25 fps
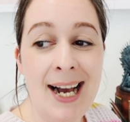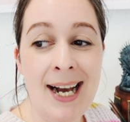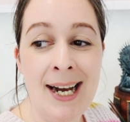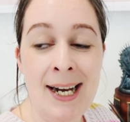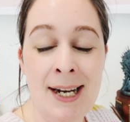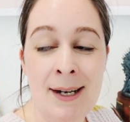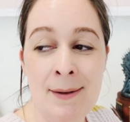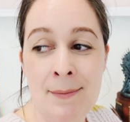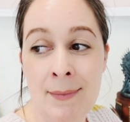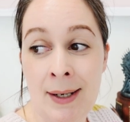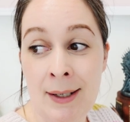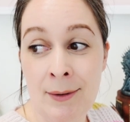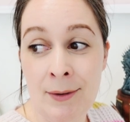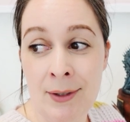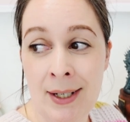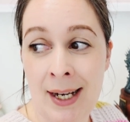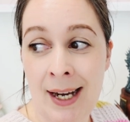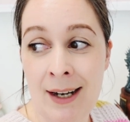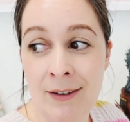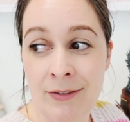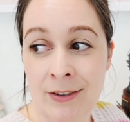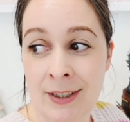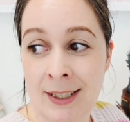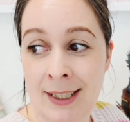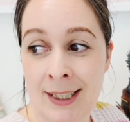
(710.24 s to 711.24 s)
I'm going to
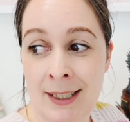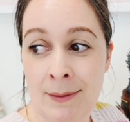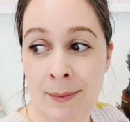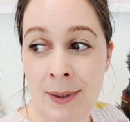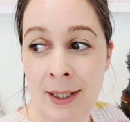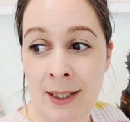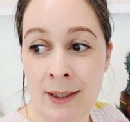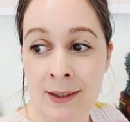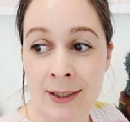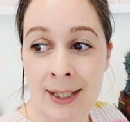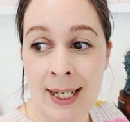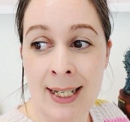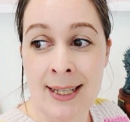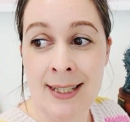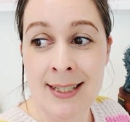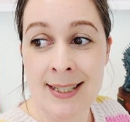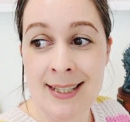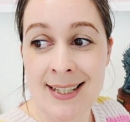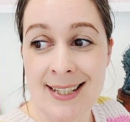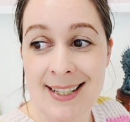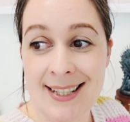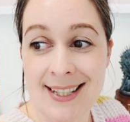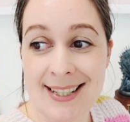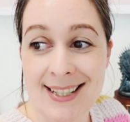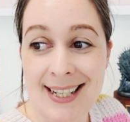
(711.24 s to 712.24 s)
have to email her again.
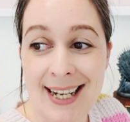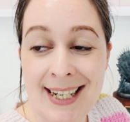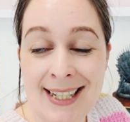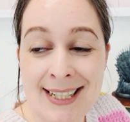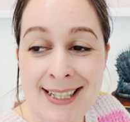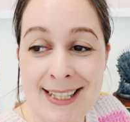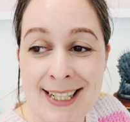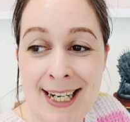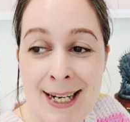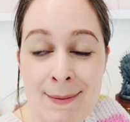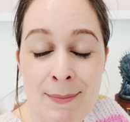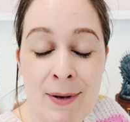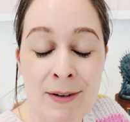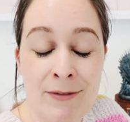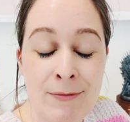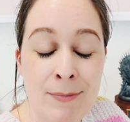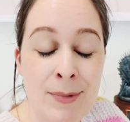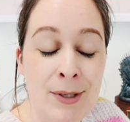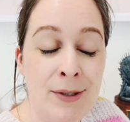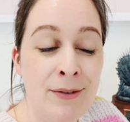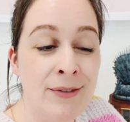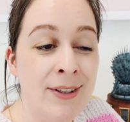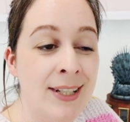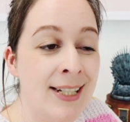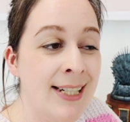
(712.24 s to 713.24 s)
This is the second time I've
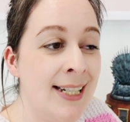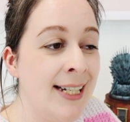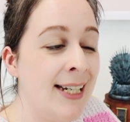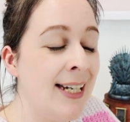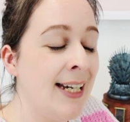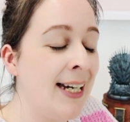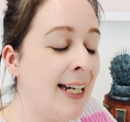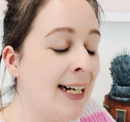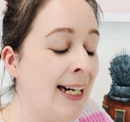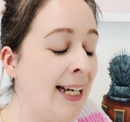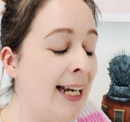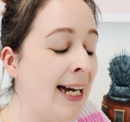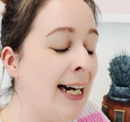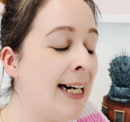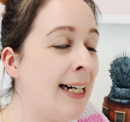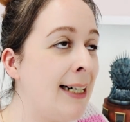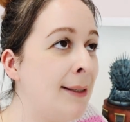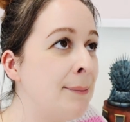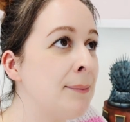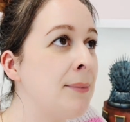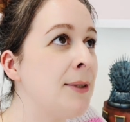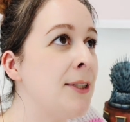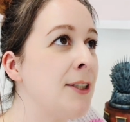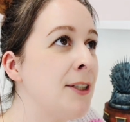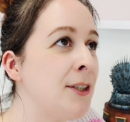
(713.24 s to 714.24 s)
moved the date, and I
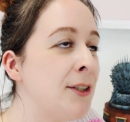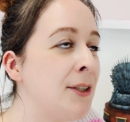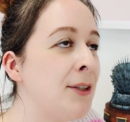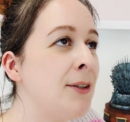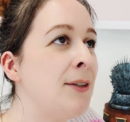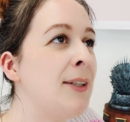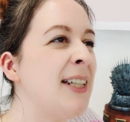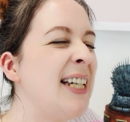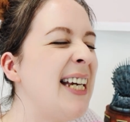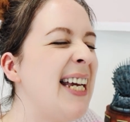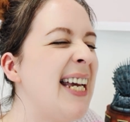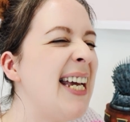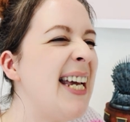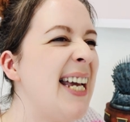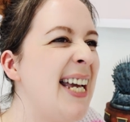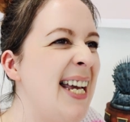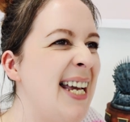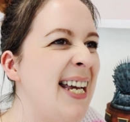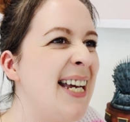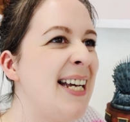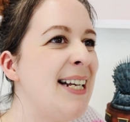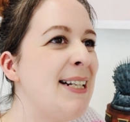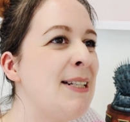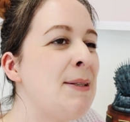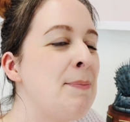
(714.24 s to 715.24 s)
absolutely
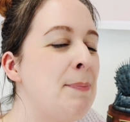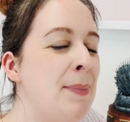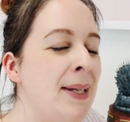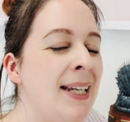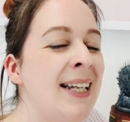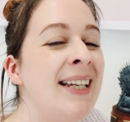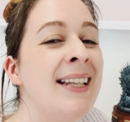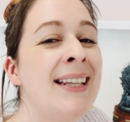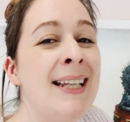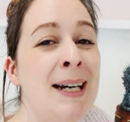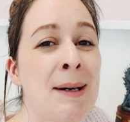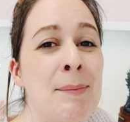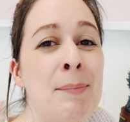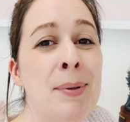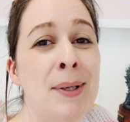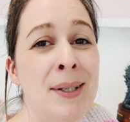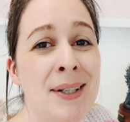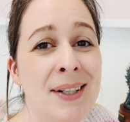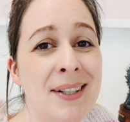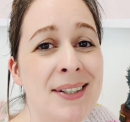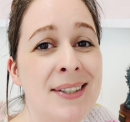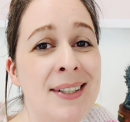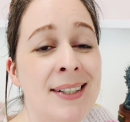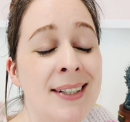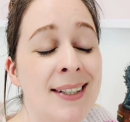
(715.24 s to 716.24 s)
hate being that
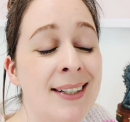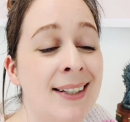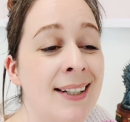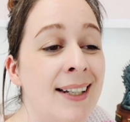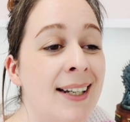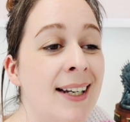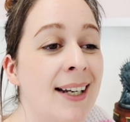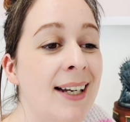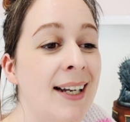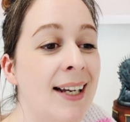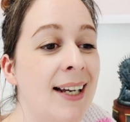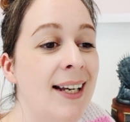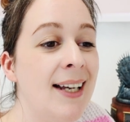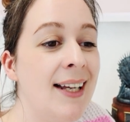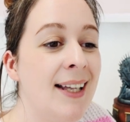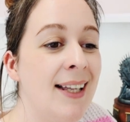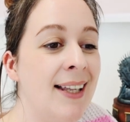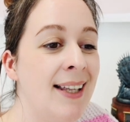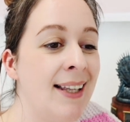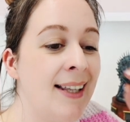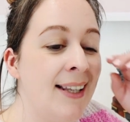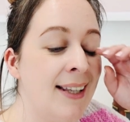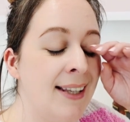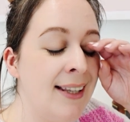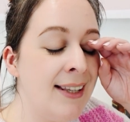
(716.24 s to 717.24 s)
person
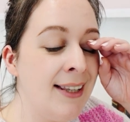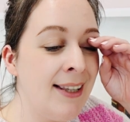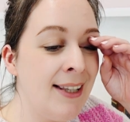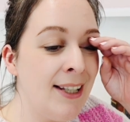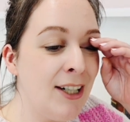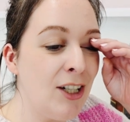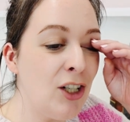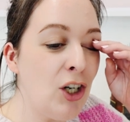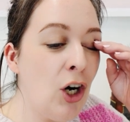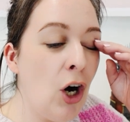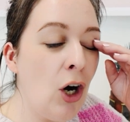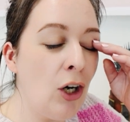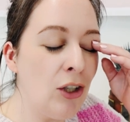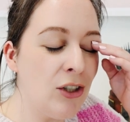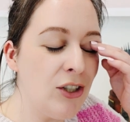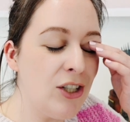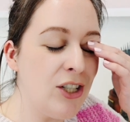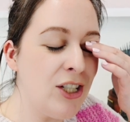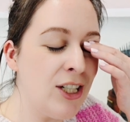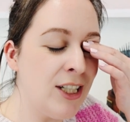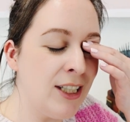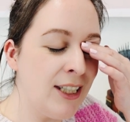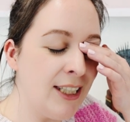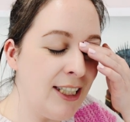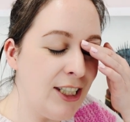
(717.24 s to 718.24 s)
that
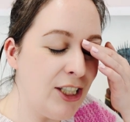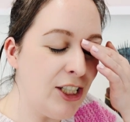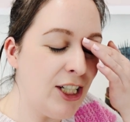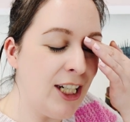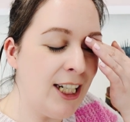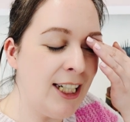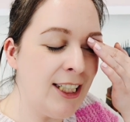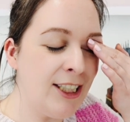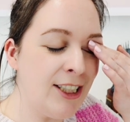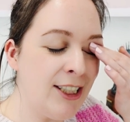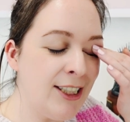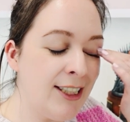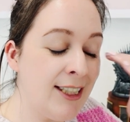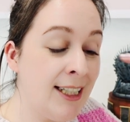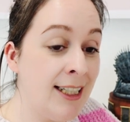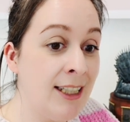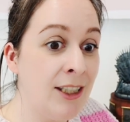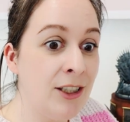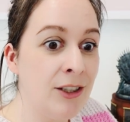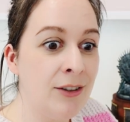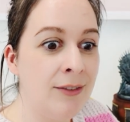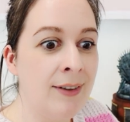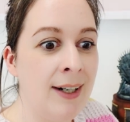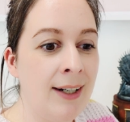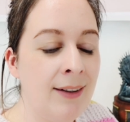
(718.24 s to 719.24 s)
constantly changes
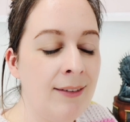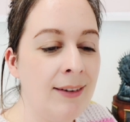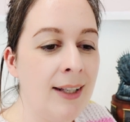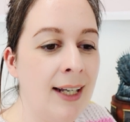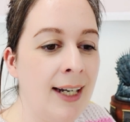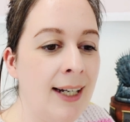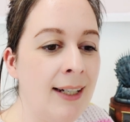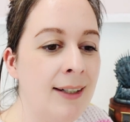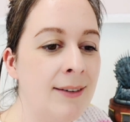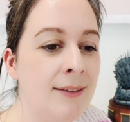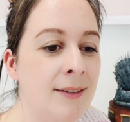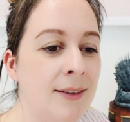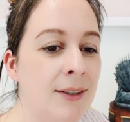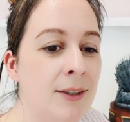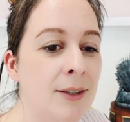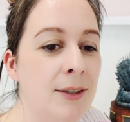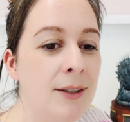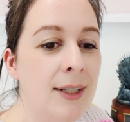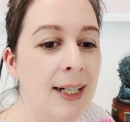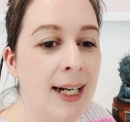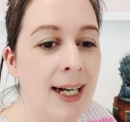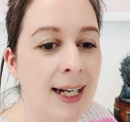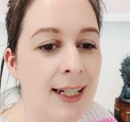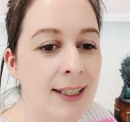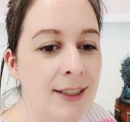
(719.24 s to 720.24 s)
things around, like,
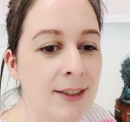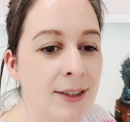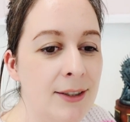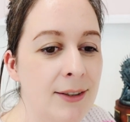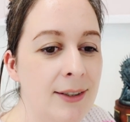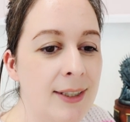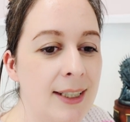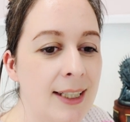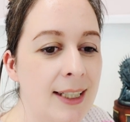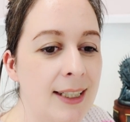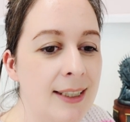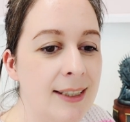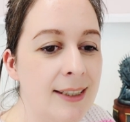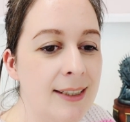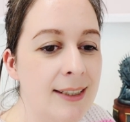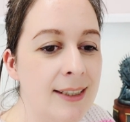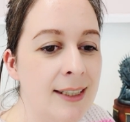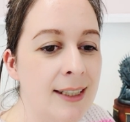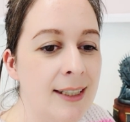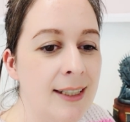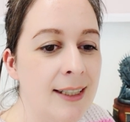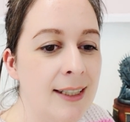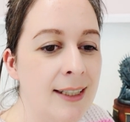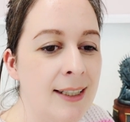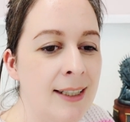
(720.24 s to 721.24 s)
oh, I can't do
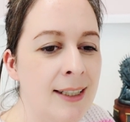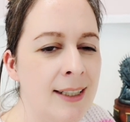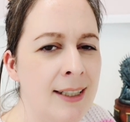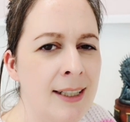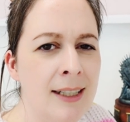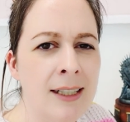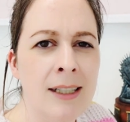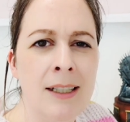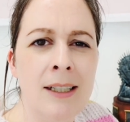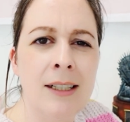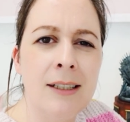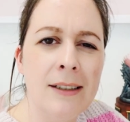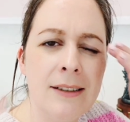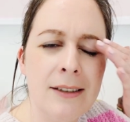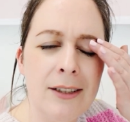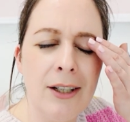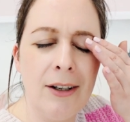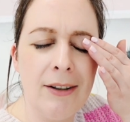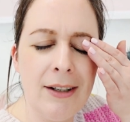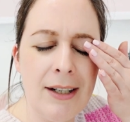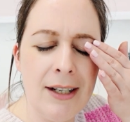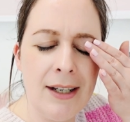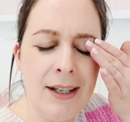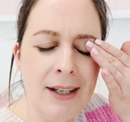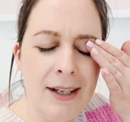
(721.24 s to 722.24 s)
this.
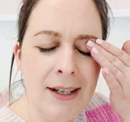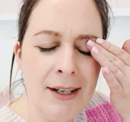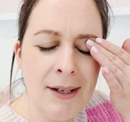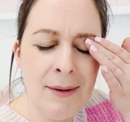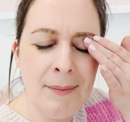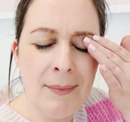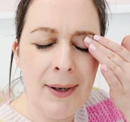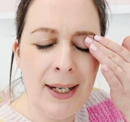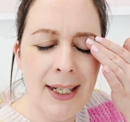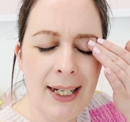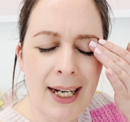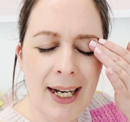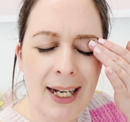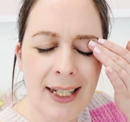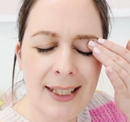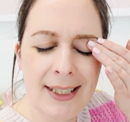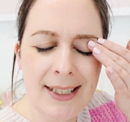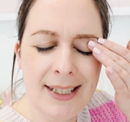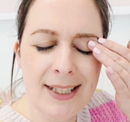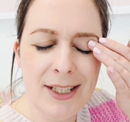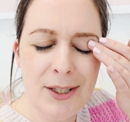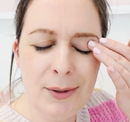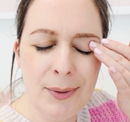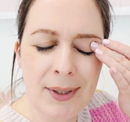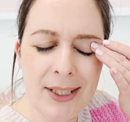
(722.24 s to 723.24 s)
Sorry, my eye
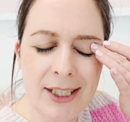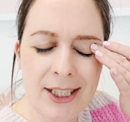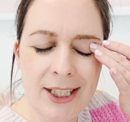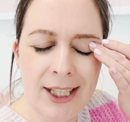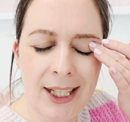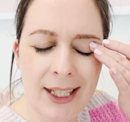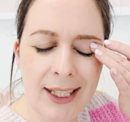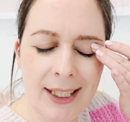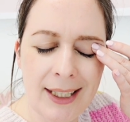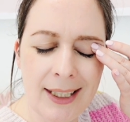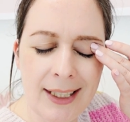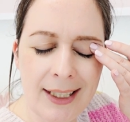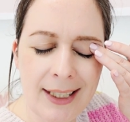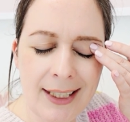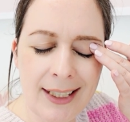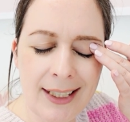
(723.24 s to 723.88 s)
is twitching.